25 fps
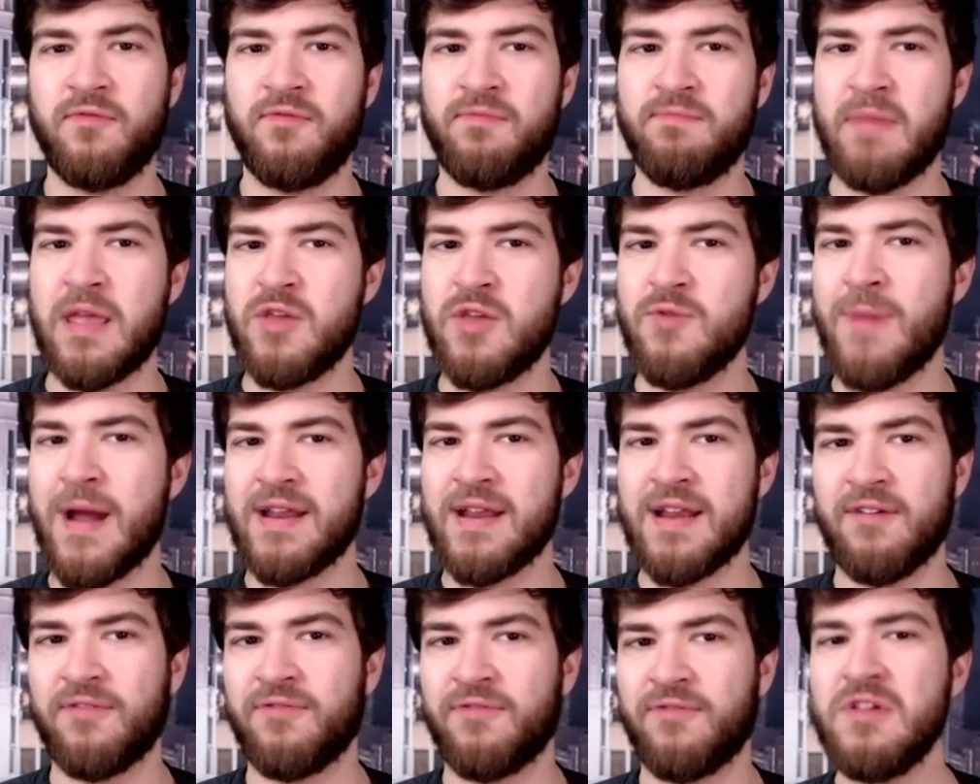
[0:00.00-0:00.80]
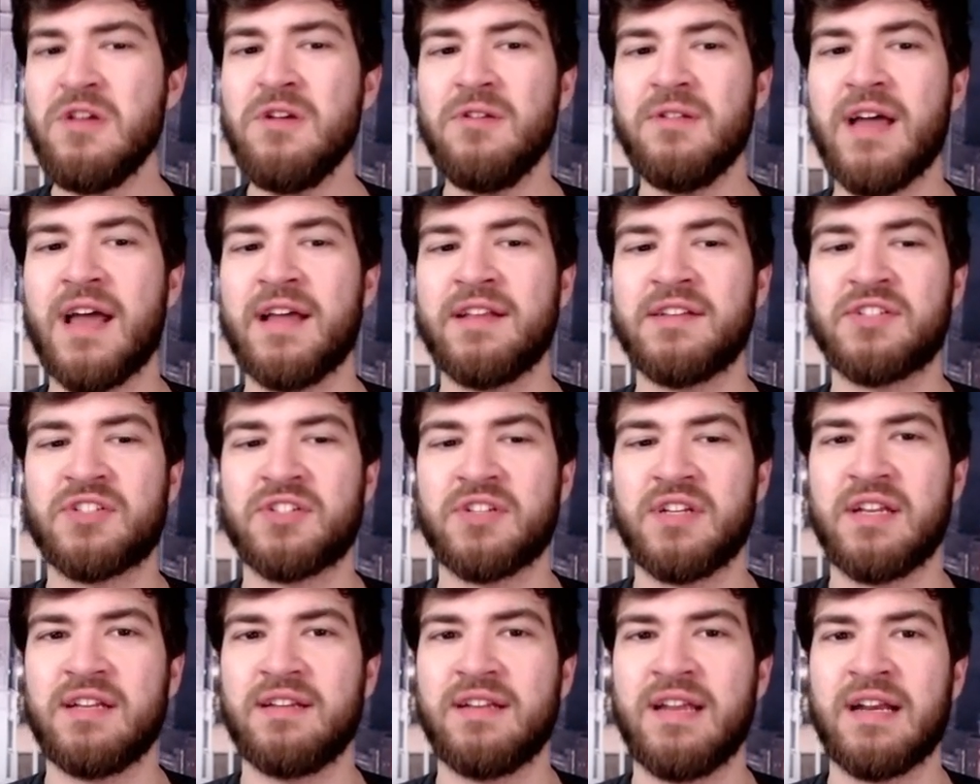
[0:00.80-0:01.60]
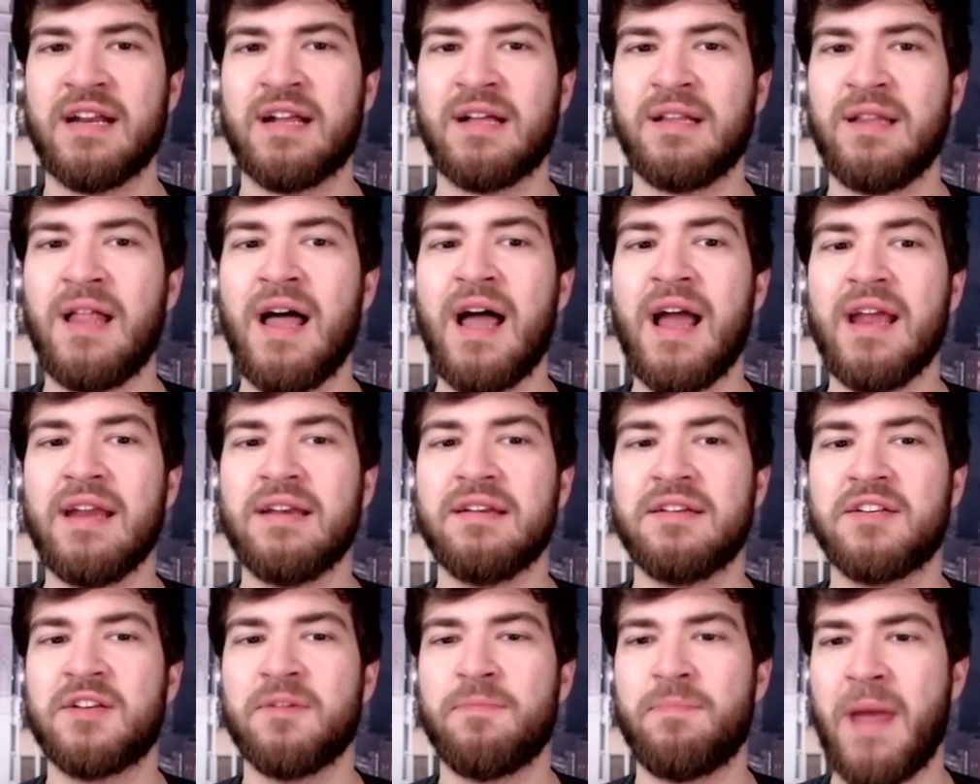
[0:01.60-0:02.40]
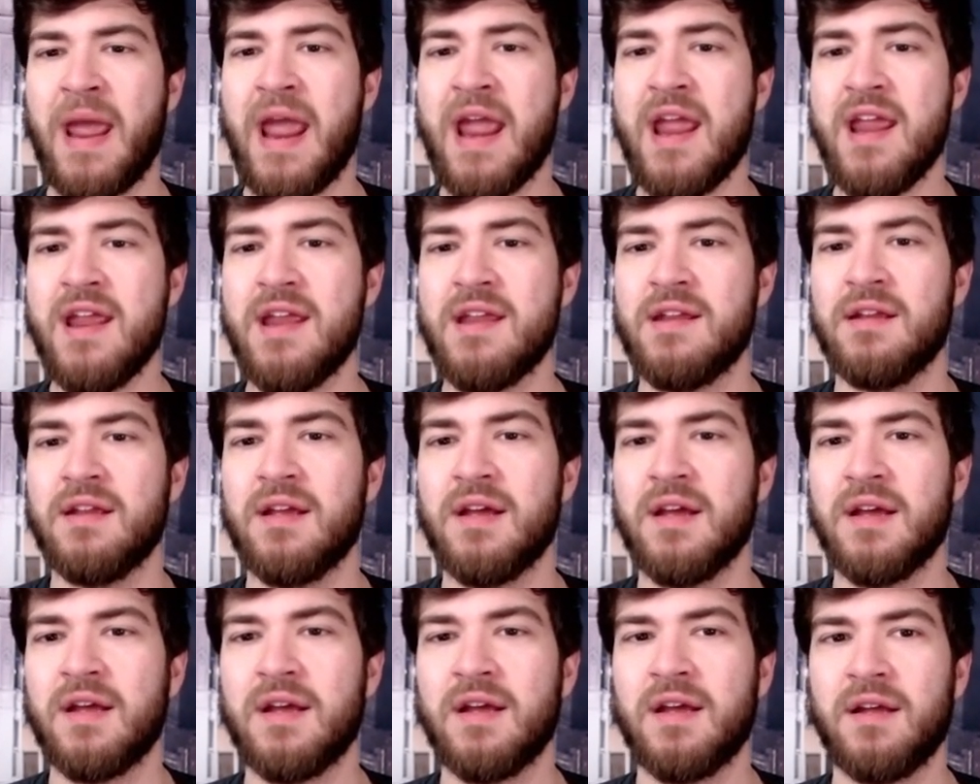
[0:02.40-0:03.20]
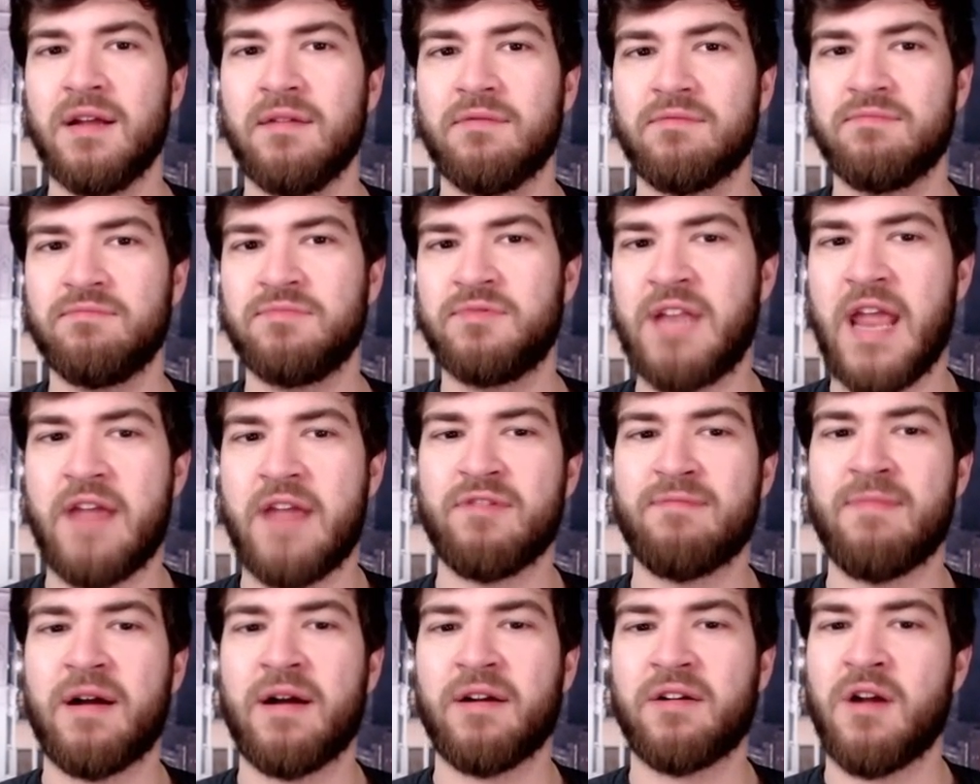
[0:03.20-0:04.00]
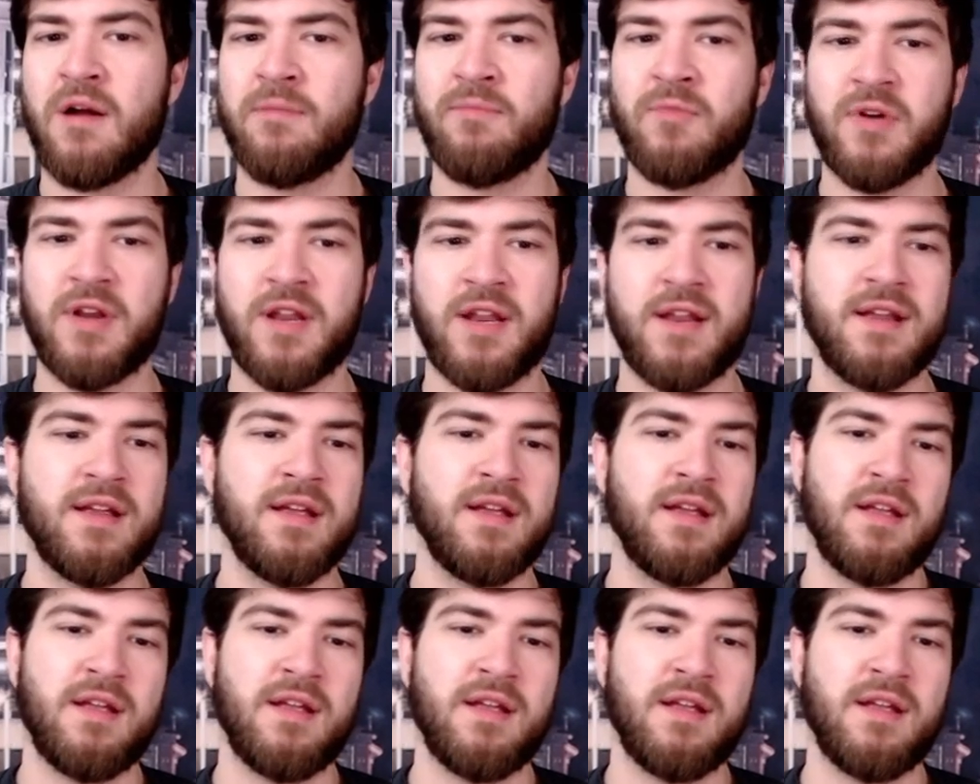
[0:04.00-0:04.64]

You might not feel as inclined to pay David Montgomery